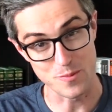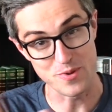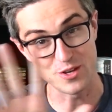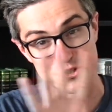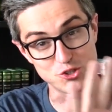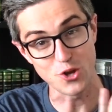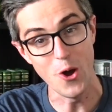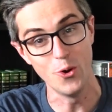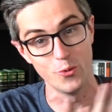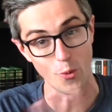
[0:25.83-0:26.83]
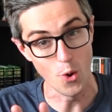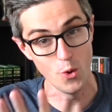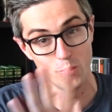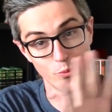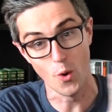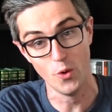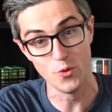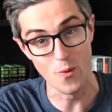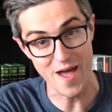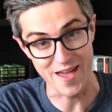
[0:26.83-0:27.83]
the big stone rolled
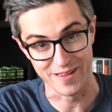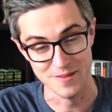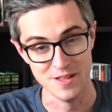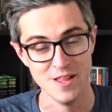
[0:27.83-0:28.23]
away